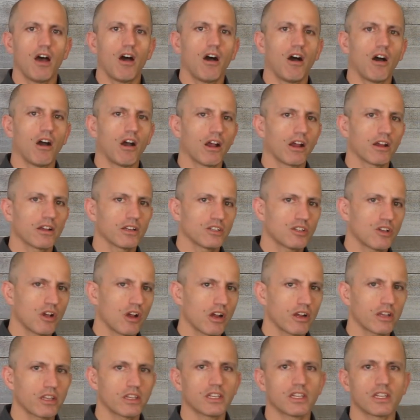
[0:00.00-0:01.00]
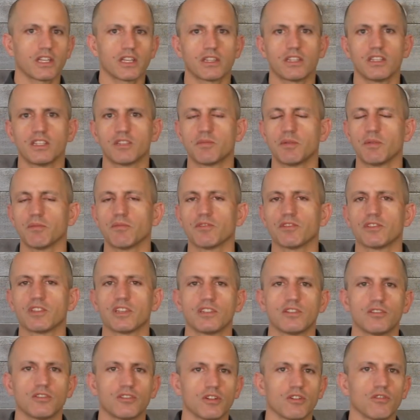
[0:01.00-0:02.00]
are targeted at these people
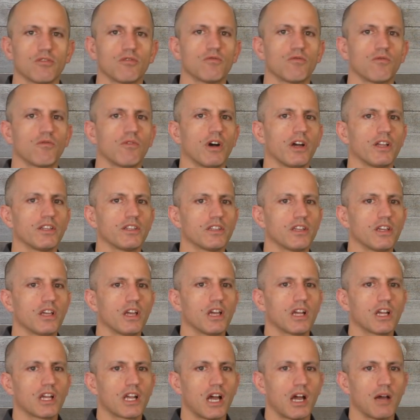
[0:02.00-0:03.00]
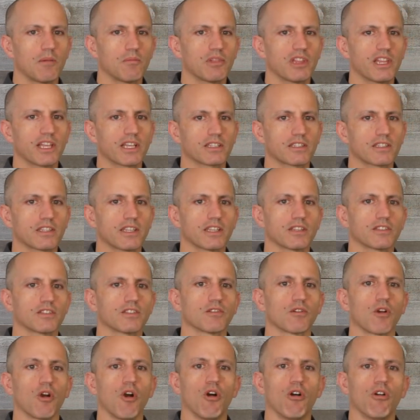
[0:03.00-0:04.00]
that don't want complex things.
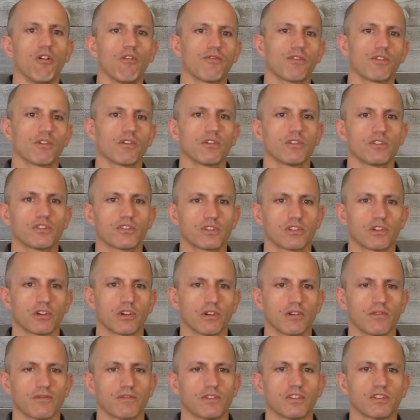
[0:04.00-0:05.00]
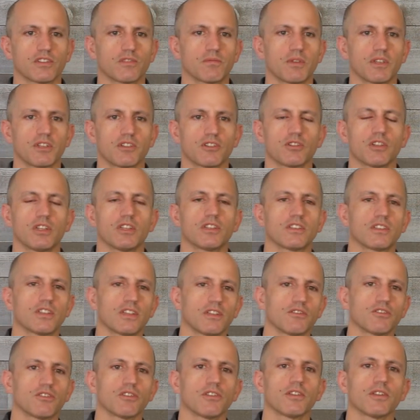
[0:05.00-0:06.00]
They're overserved,
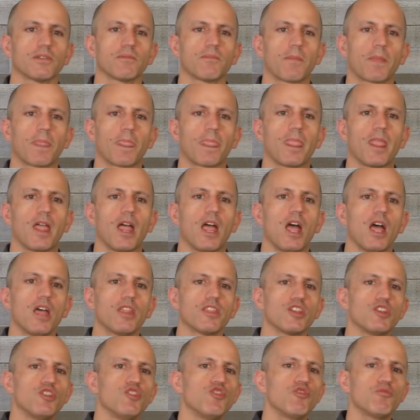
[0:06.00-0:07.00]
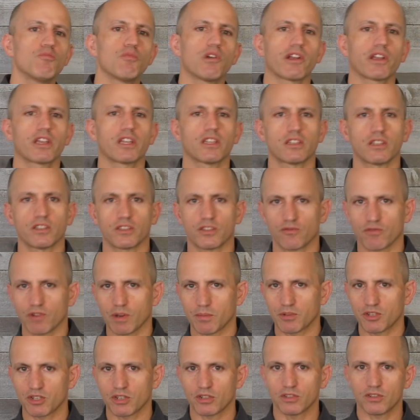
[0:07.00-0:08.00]
essentially. The new market
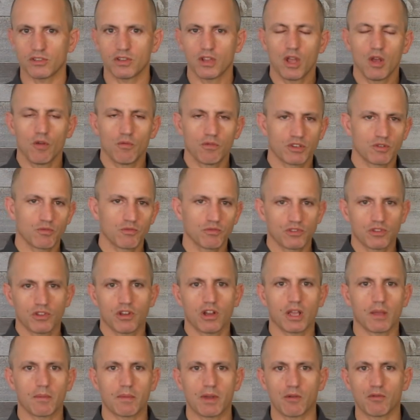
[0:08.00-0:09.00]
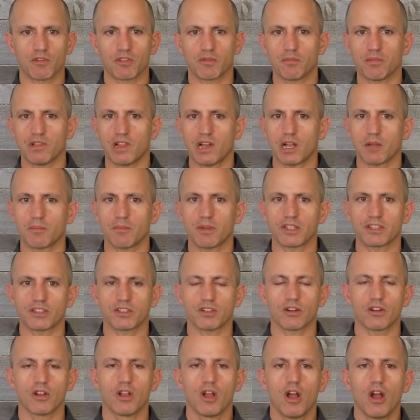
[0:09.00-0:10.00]
disruptions, which we'll talk about with
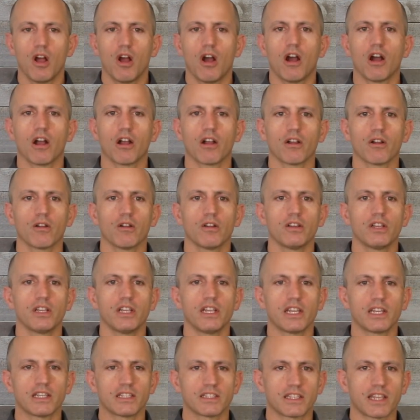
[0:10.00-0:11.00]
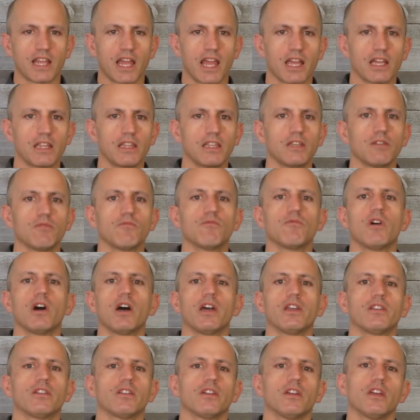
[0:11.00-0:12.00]
Blockbuster, are exactly
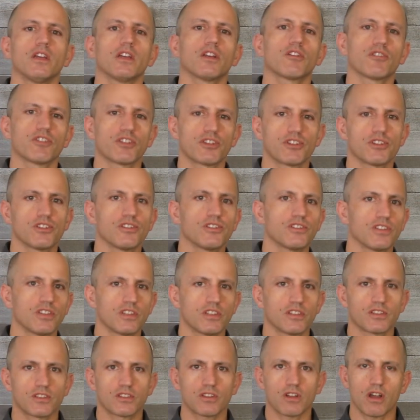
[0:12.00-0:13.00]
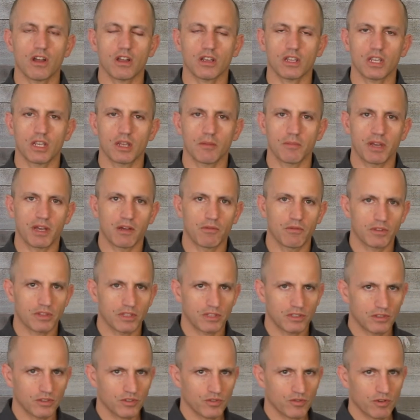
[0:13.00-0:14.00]
what Christensen is talking about with a
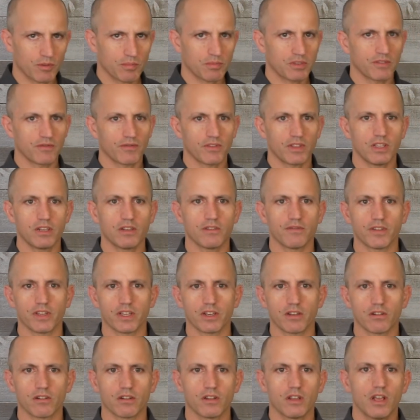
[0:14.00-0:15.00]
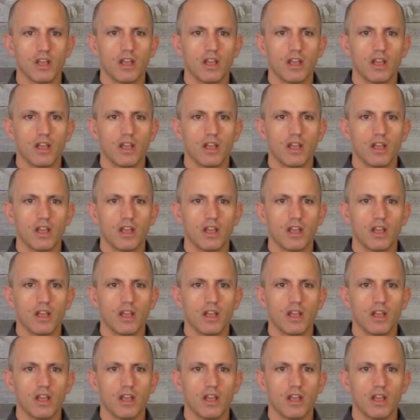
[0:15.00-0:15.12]
disruptive innovator.